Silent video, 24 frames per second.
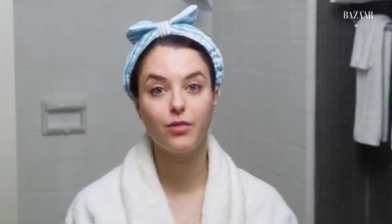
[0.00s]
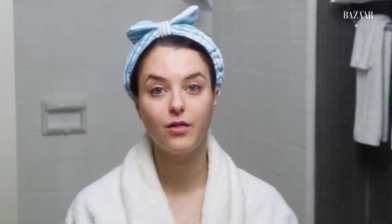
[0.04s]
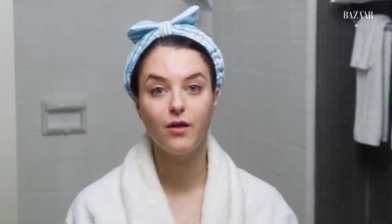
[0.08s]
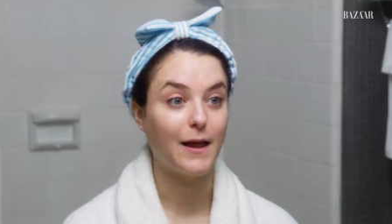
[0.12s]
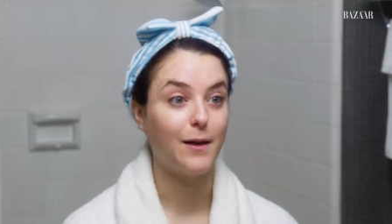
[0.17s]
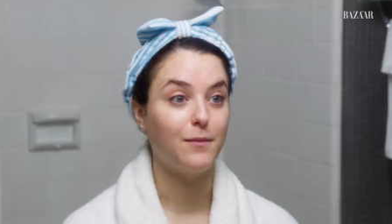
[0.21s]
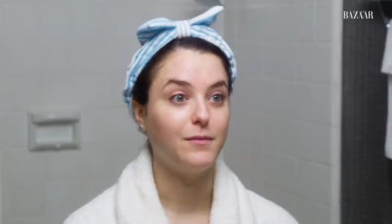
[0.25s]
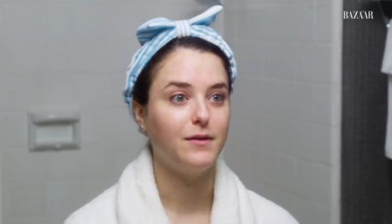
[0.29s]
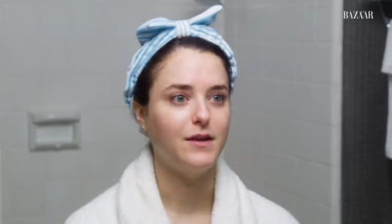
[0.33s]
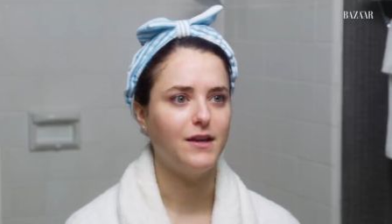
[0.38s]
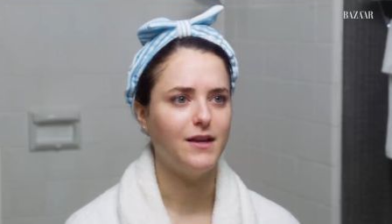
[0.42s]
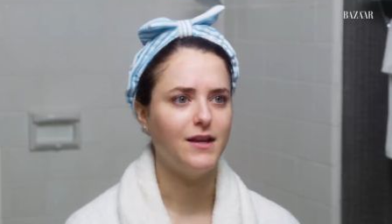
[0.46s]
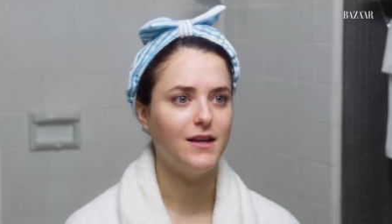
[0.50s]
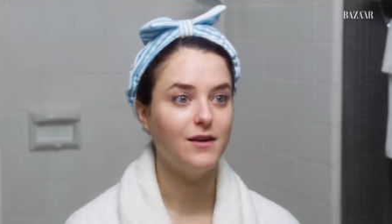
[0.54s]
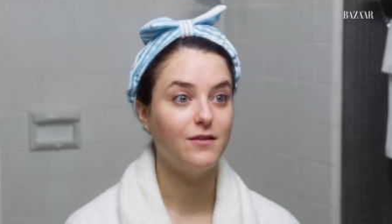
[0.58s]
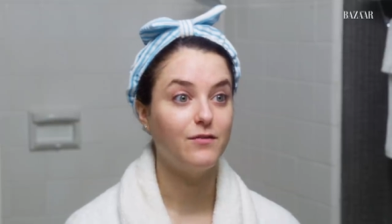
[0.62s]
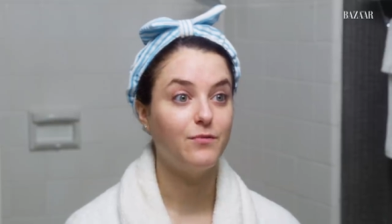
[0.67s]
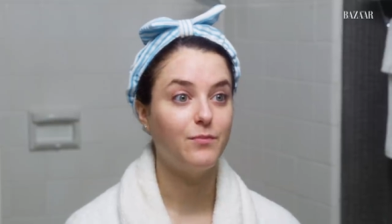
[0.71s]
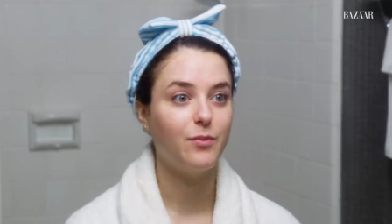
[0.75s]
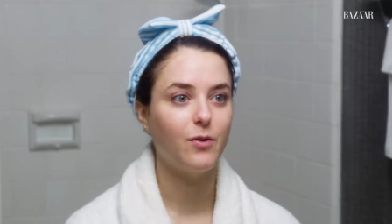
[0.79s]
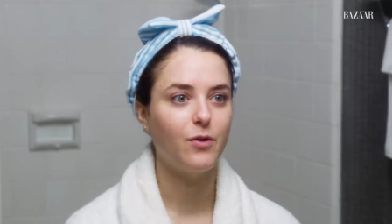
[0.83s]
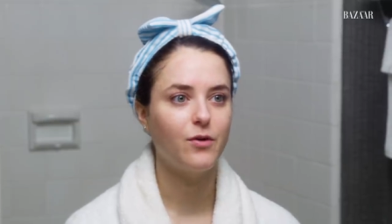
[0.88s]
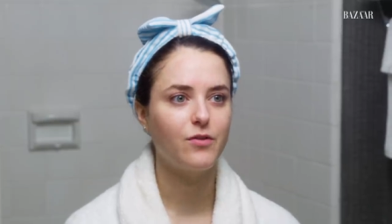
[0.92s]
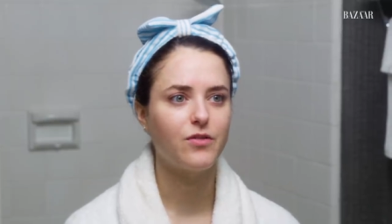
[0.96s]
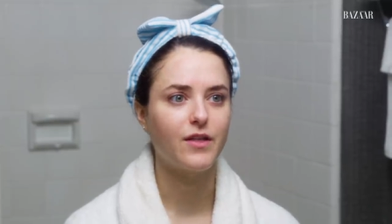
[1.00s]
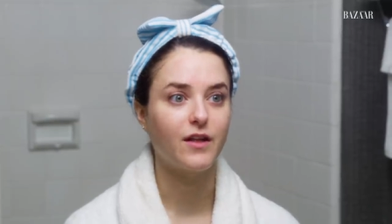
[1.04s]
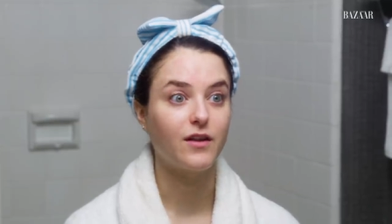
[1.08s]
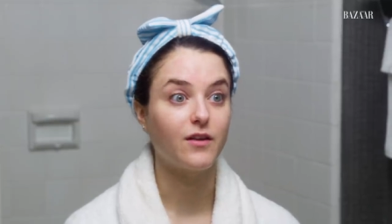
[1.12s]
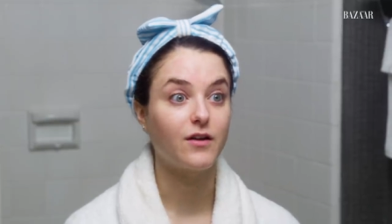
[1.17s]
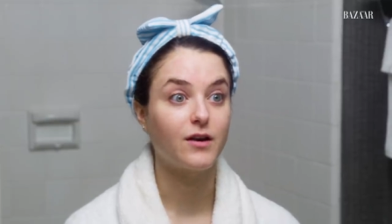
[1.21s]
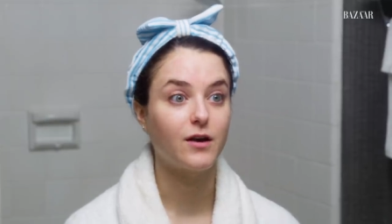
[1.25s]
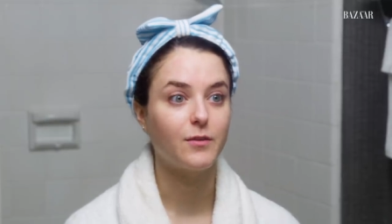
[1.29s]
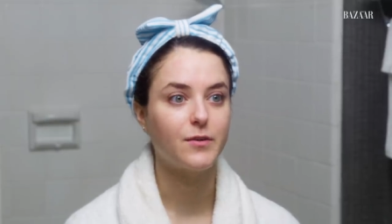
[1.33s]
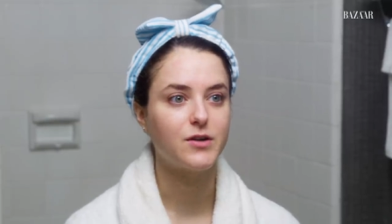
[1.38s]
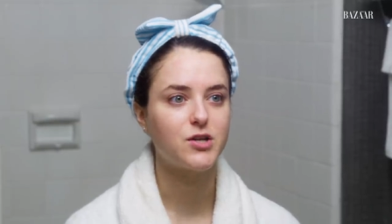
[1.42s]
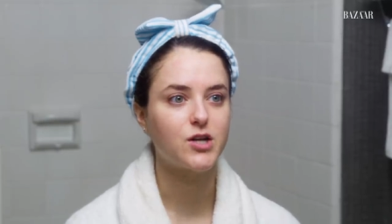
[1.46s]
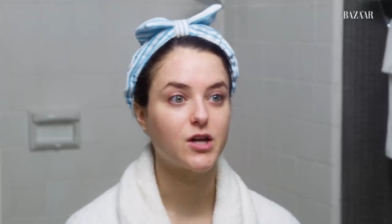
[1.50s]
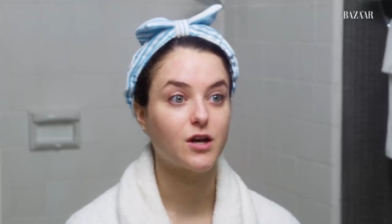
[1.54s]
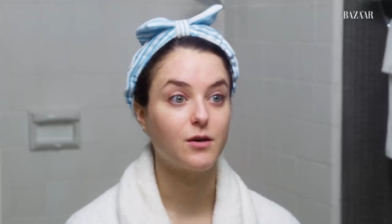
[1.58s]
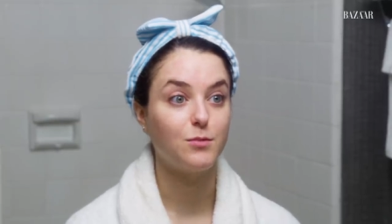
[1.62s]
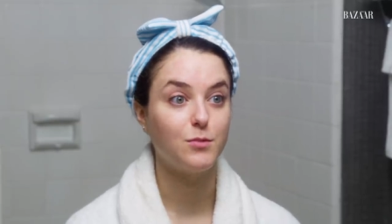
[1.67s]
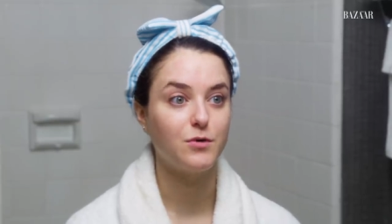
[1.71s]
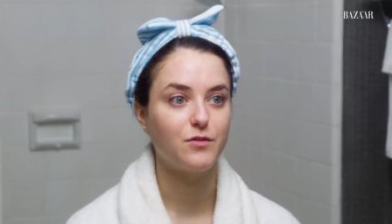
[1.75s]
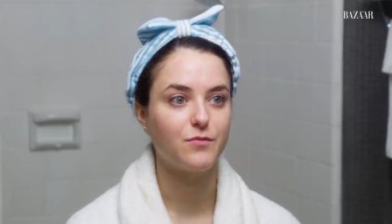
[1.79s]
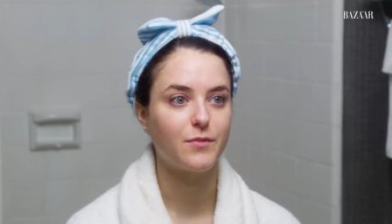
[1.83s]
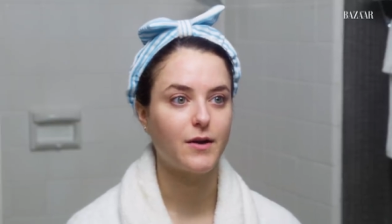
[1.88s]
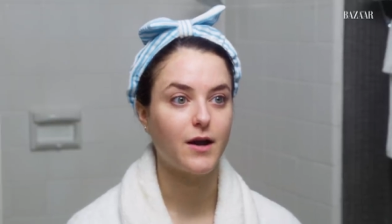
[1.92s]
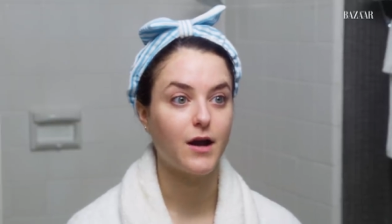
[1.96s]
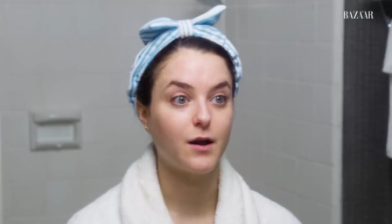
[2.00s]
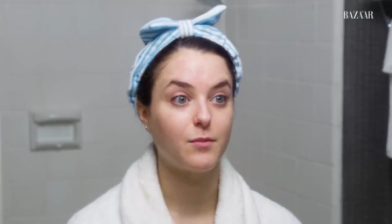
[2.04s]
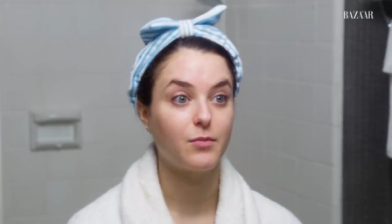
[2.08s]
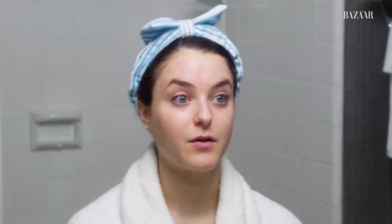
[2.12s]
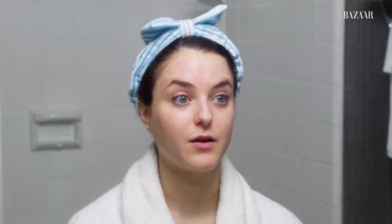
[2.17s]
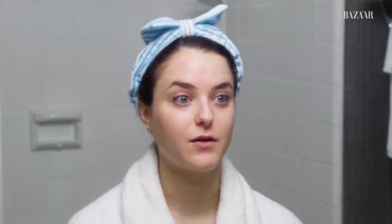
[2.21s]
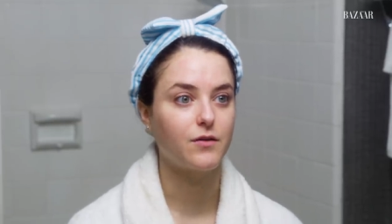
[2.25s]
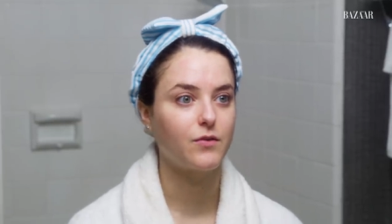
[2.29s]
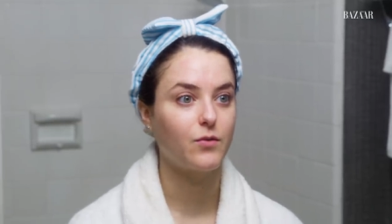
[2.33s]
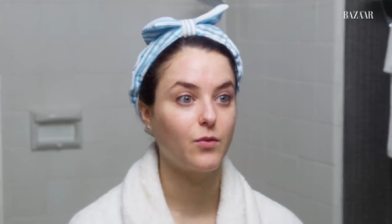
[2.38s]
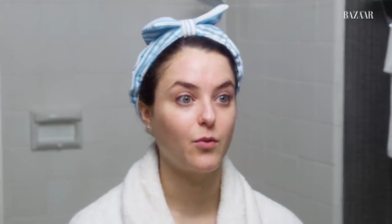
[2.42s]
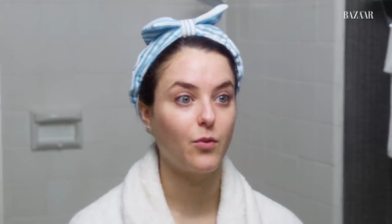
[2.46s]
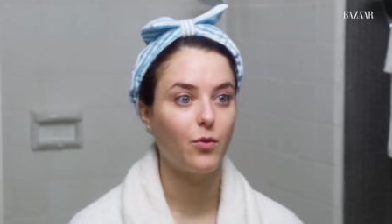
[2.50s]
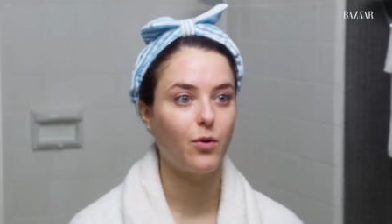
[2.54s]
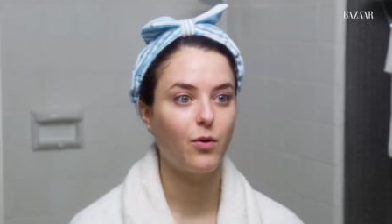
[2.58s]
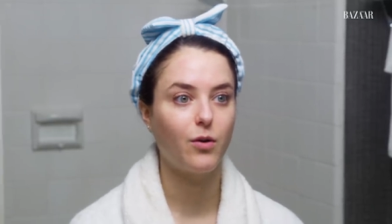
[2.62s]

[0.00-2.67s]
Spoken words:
I'm in need of both. Like, look how much I can move my eyebrows.